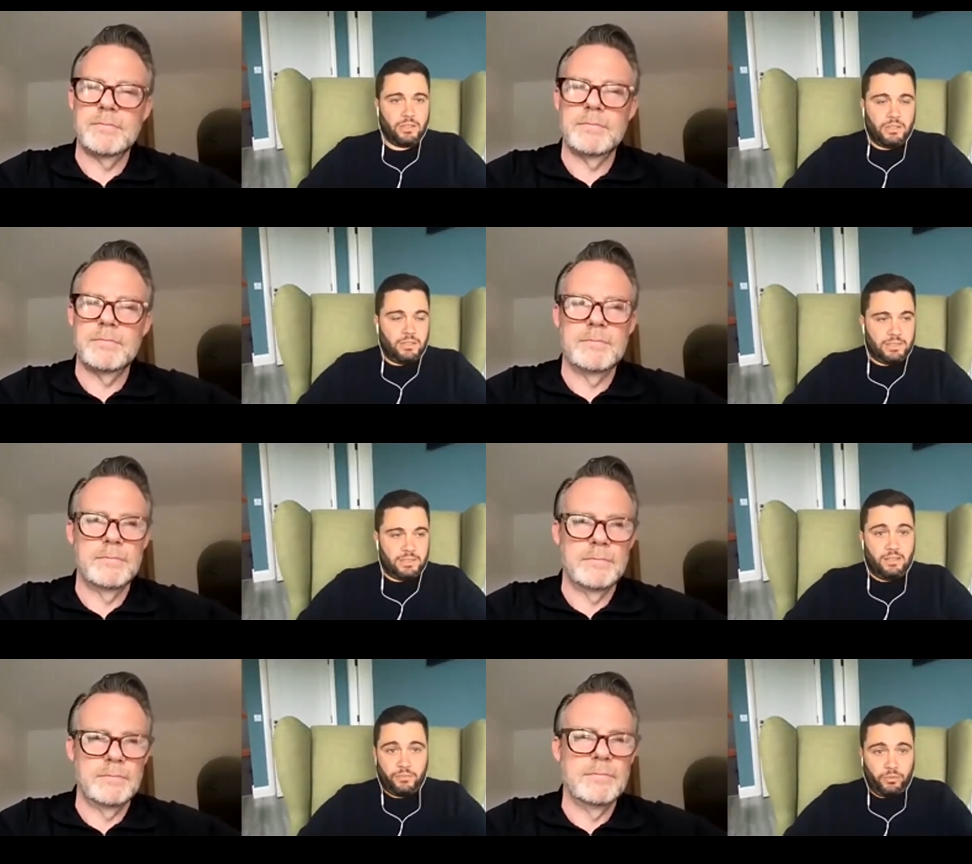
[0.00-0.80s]
Speaker 1: sell
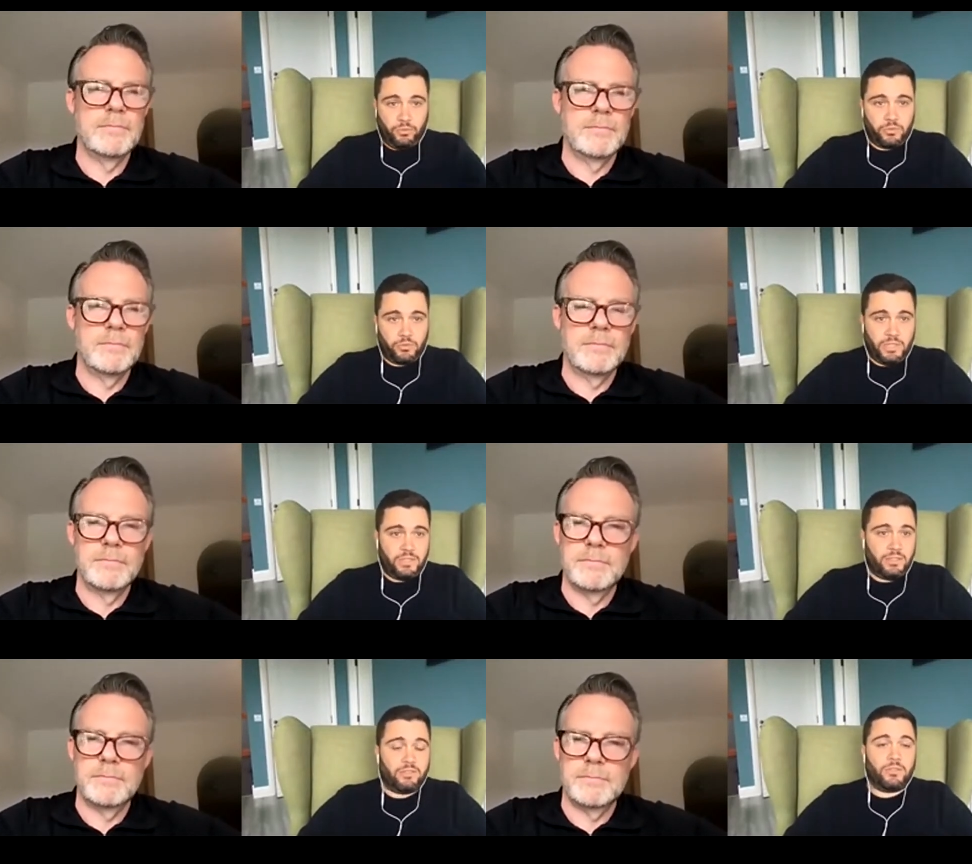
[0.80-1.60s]
for 200 million
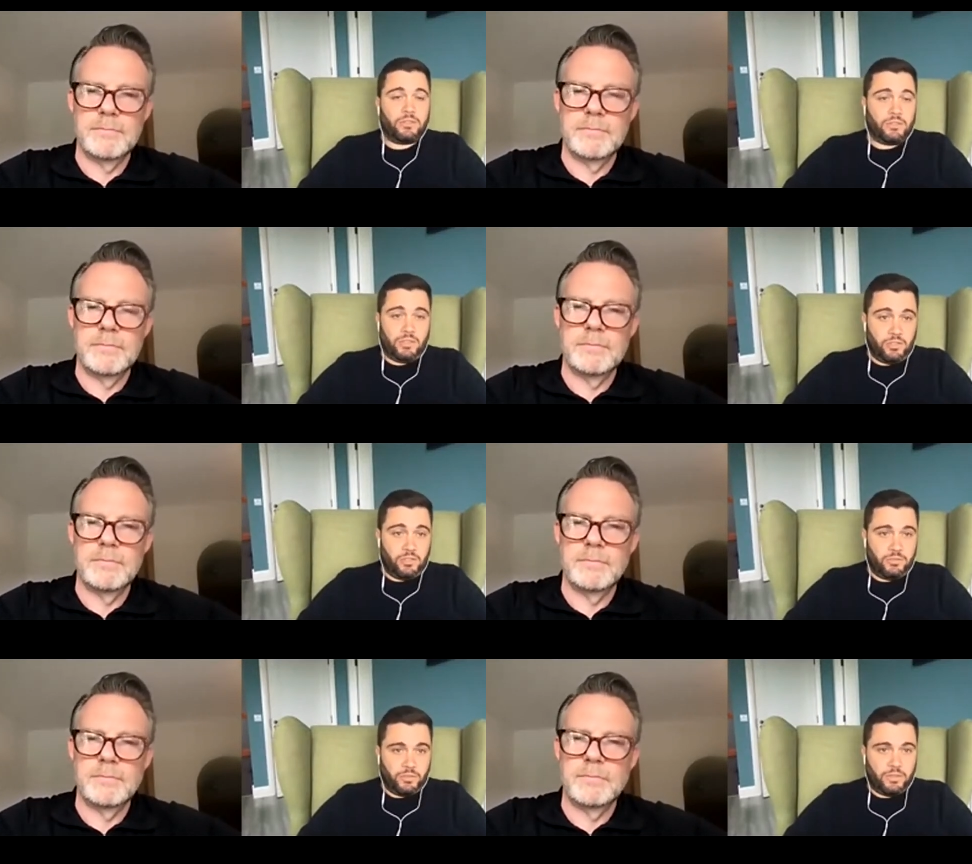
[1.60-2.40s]
even though it's, it's good
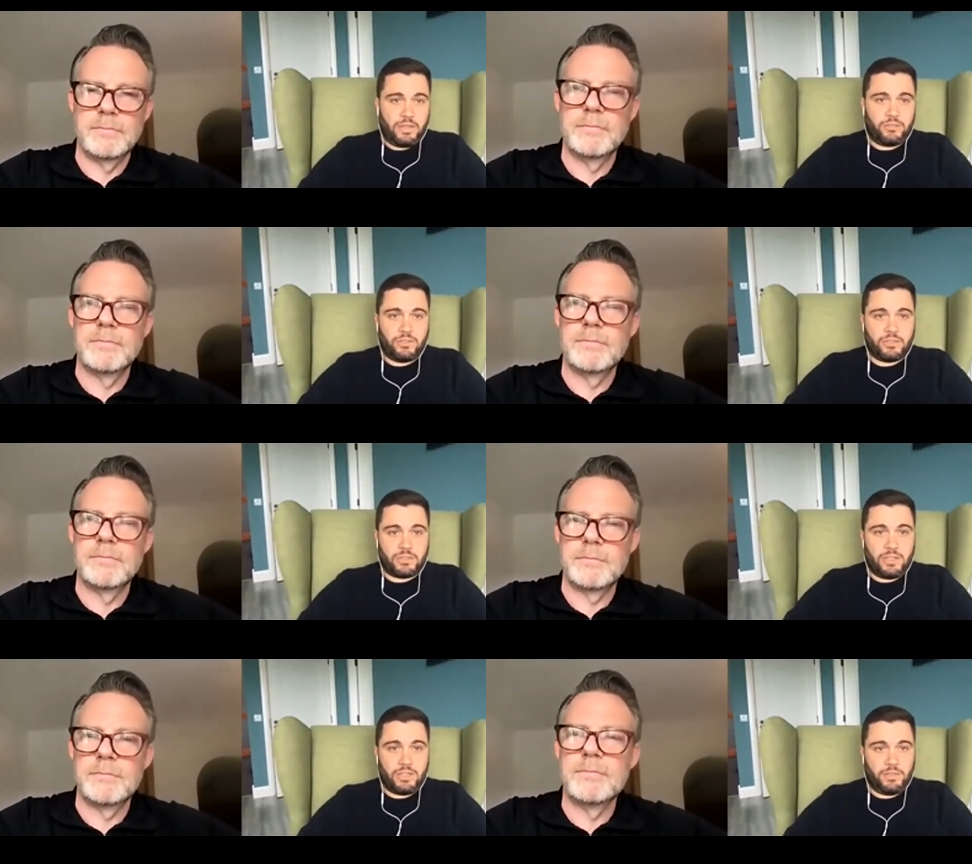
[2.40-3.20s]
for the founders
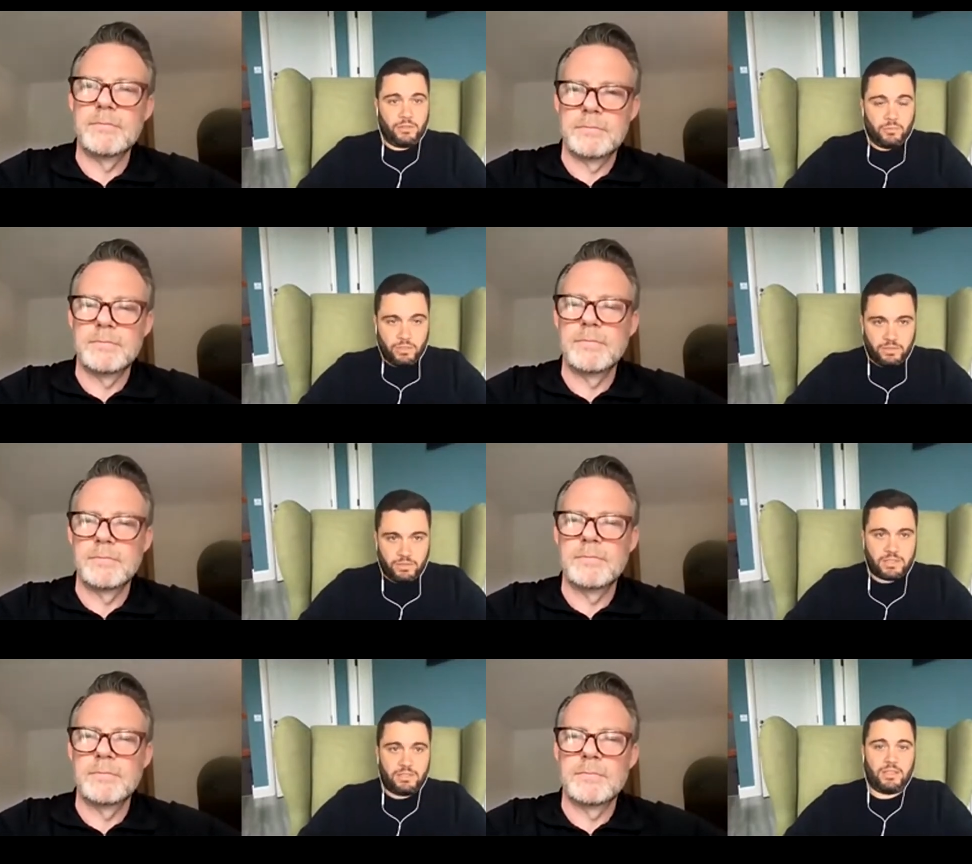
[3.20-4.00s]
and if they reinvest in
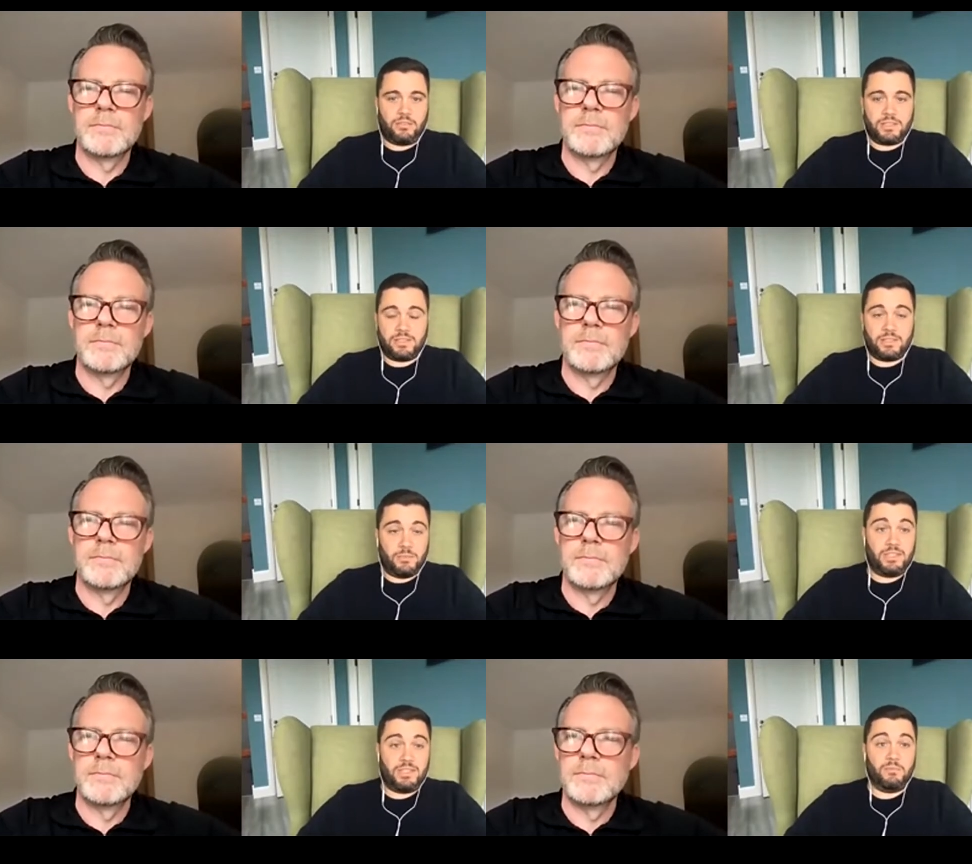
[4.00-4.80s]
the ecosystem it's
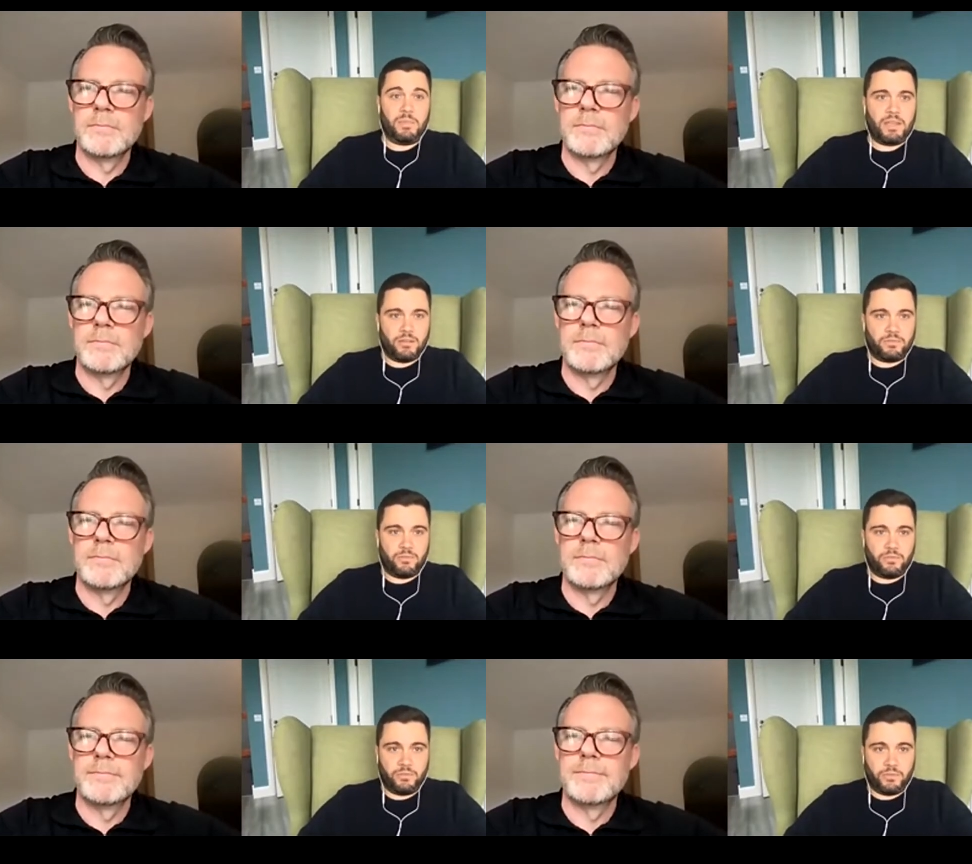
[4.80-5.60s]
even better for
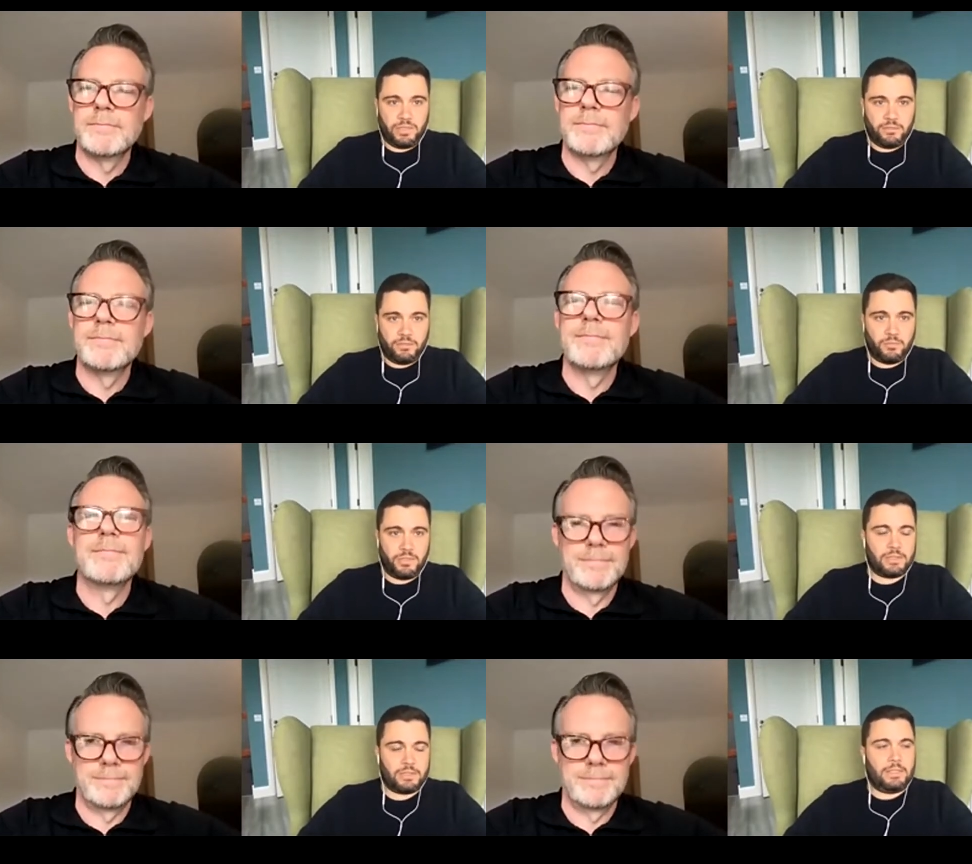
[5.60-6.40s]
for the environment